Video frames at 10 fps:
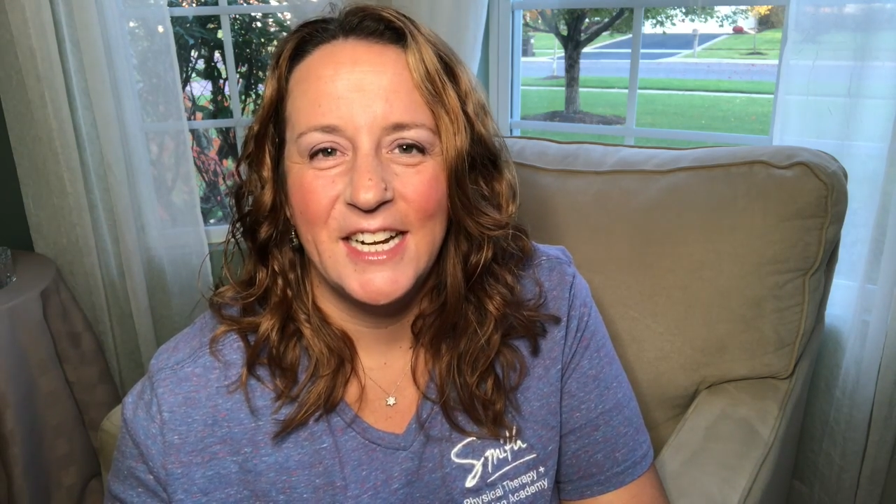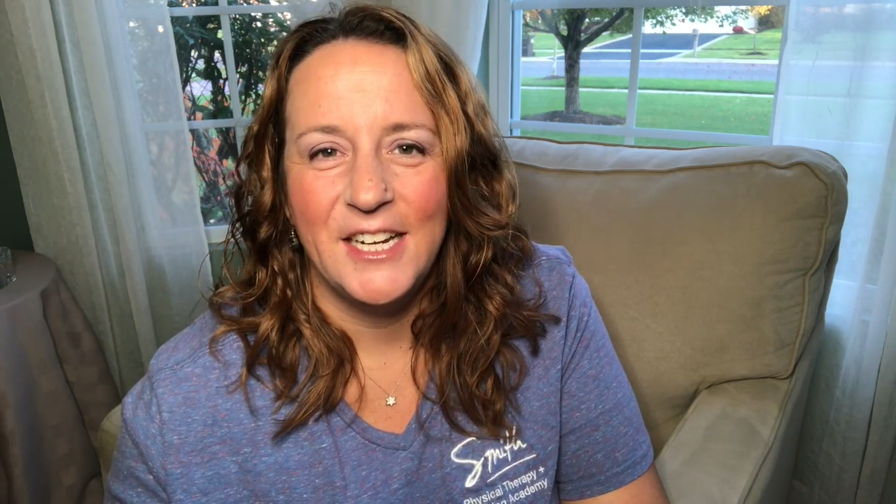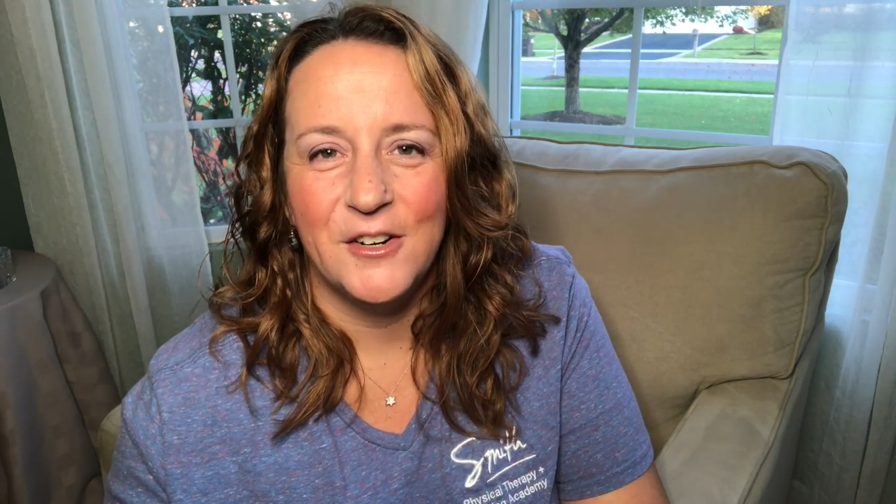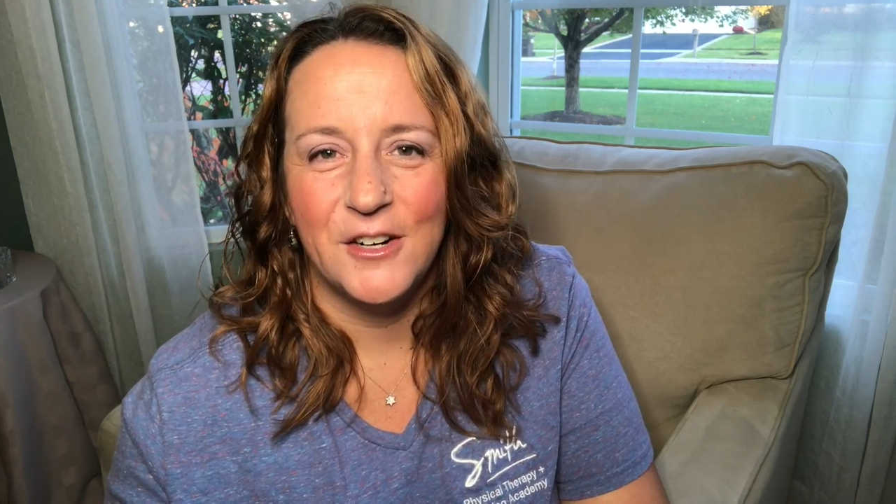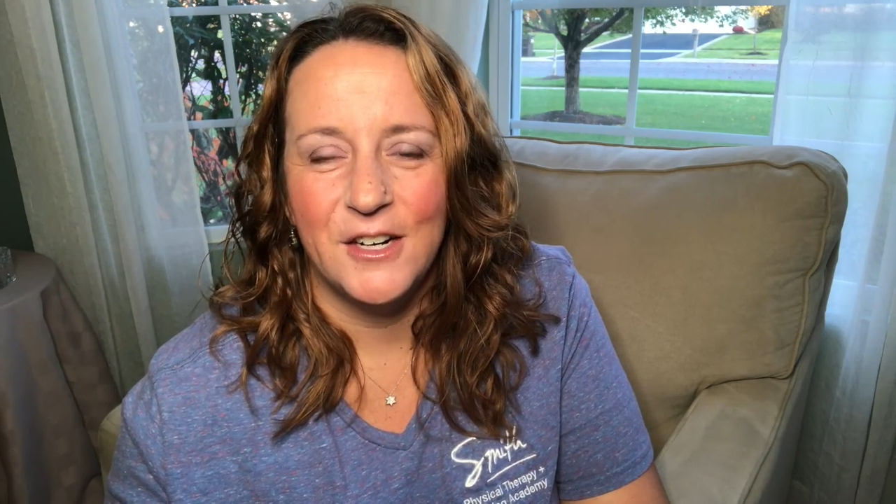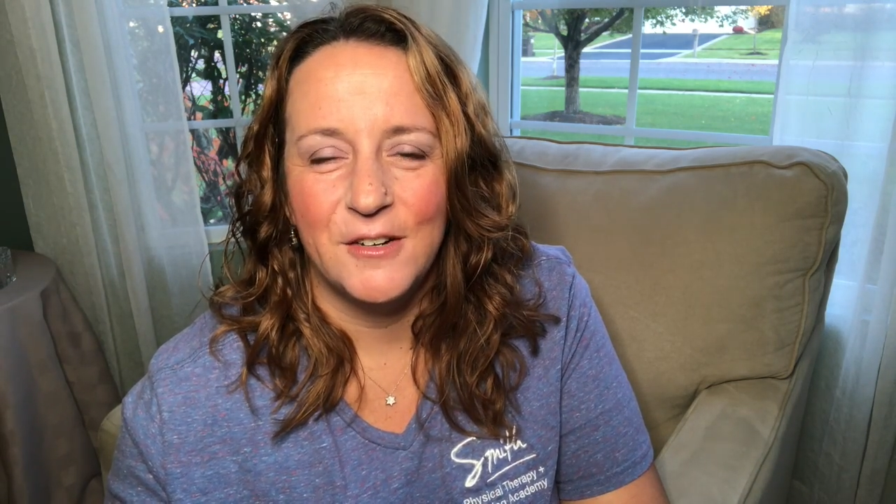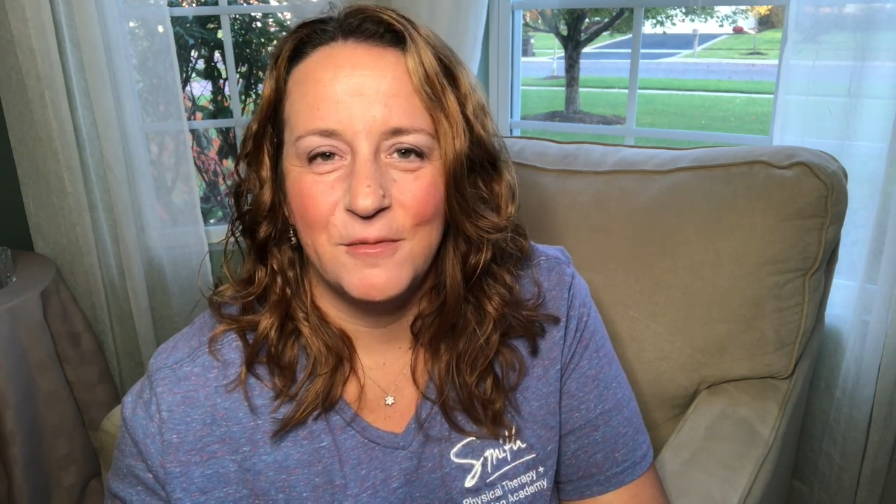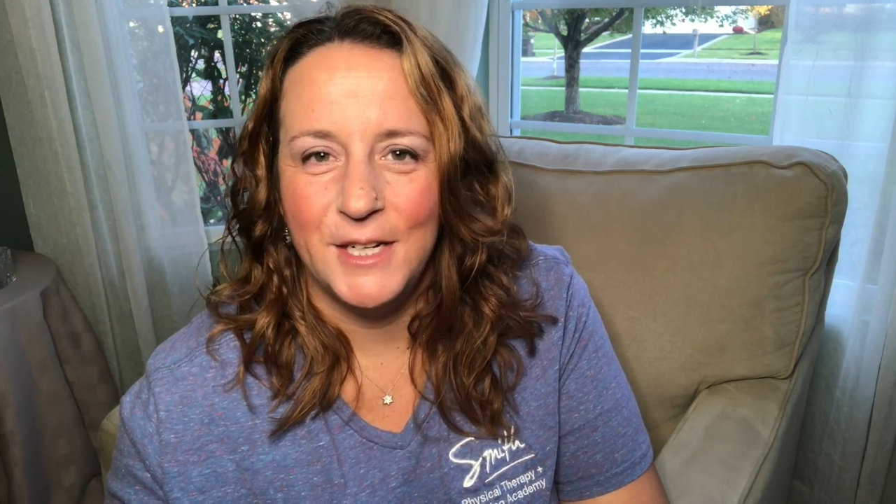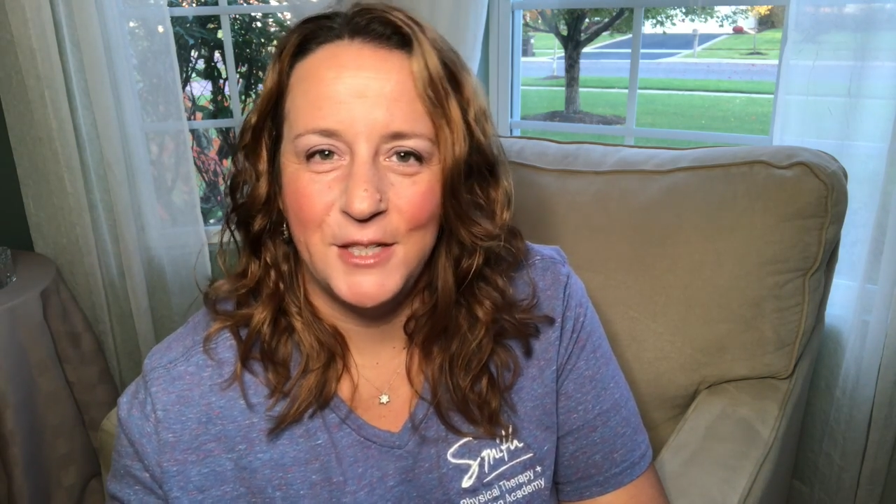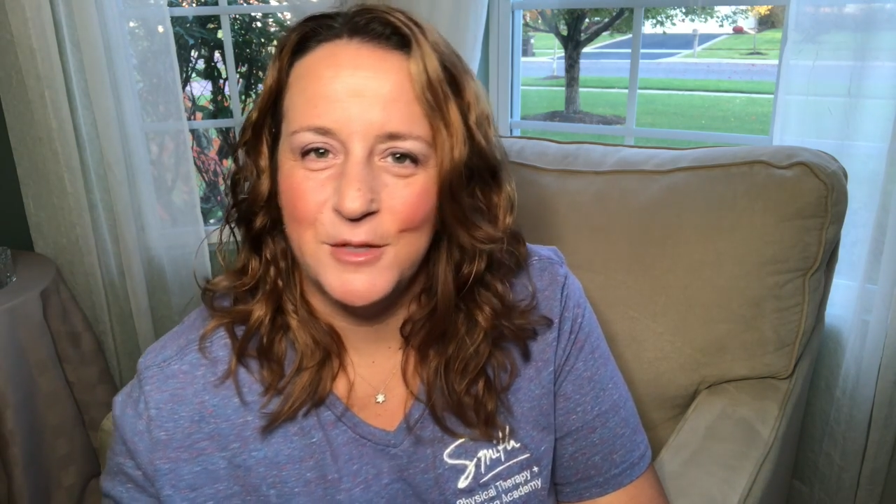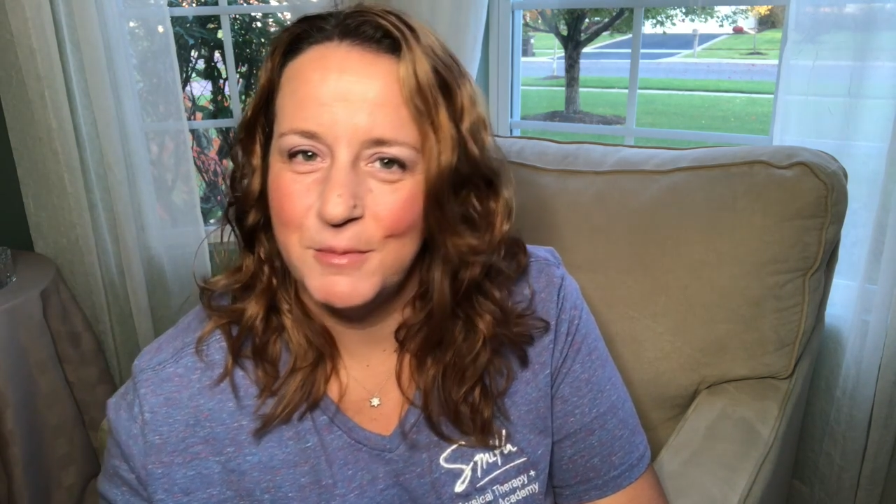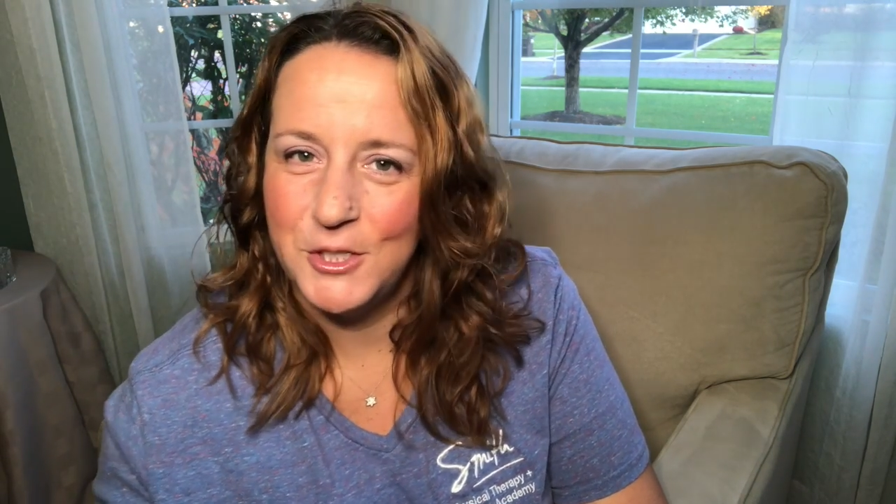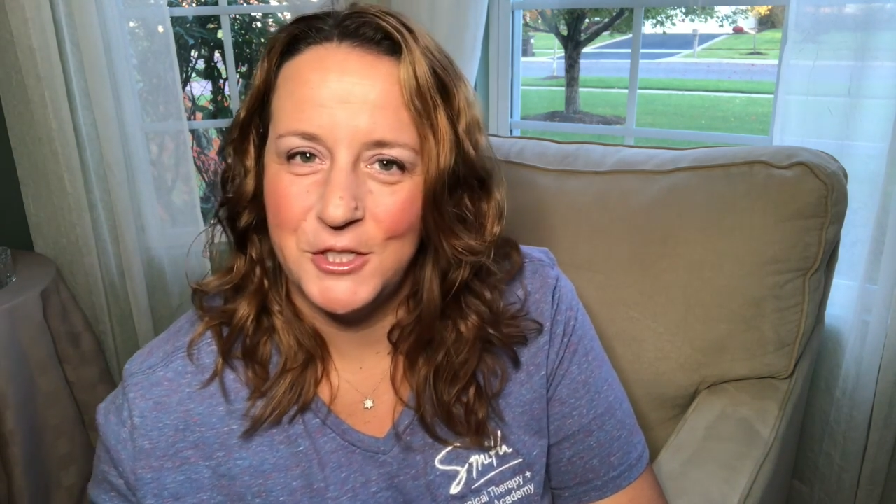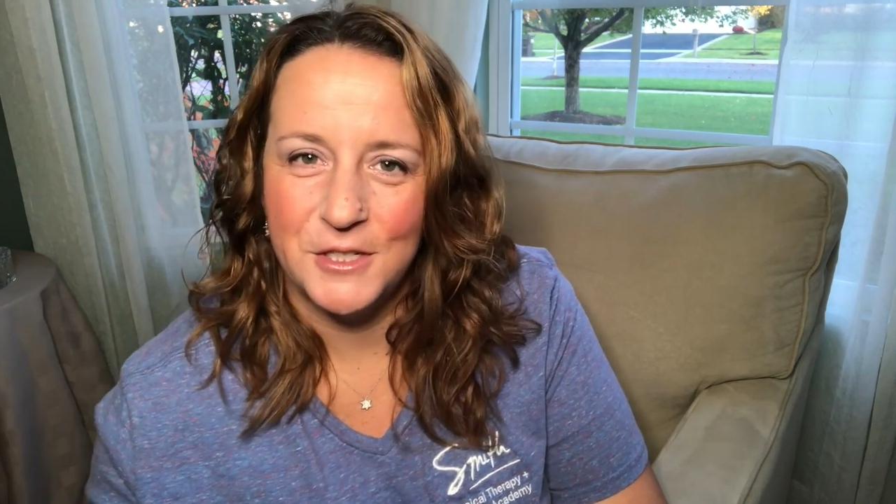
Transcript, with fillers: your when you switched